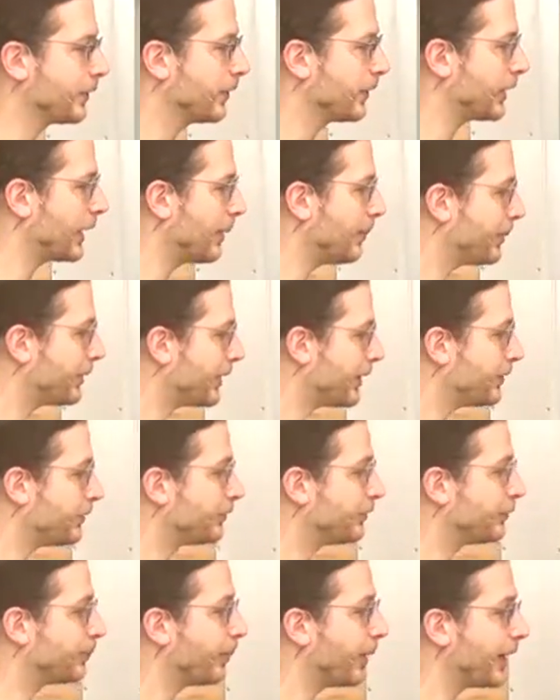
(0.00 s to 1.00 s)
Okay, but then there's
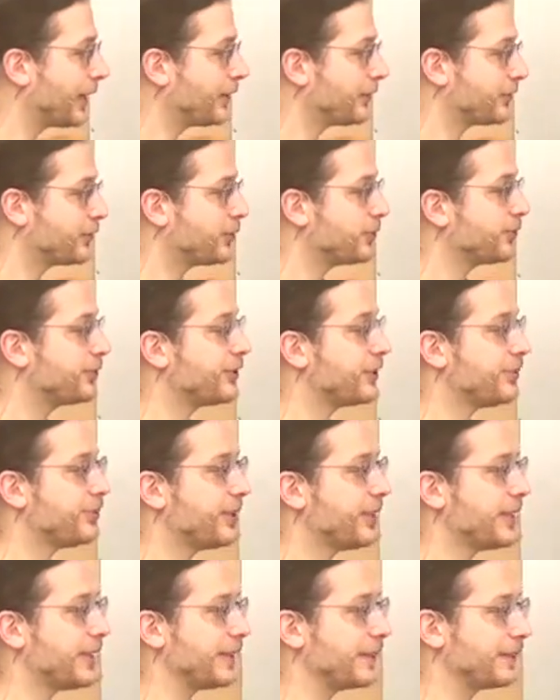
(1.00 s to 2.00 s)
this minus
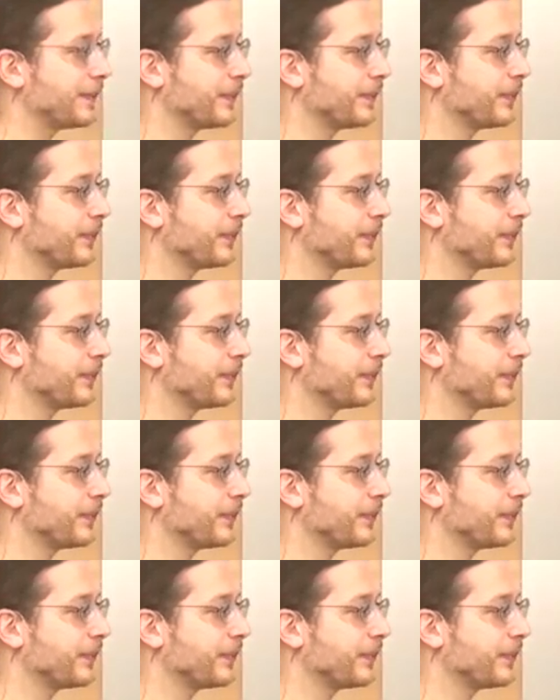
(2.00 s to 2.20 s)
2cp.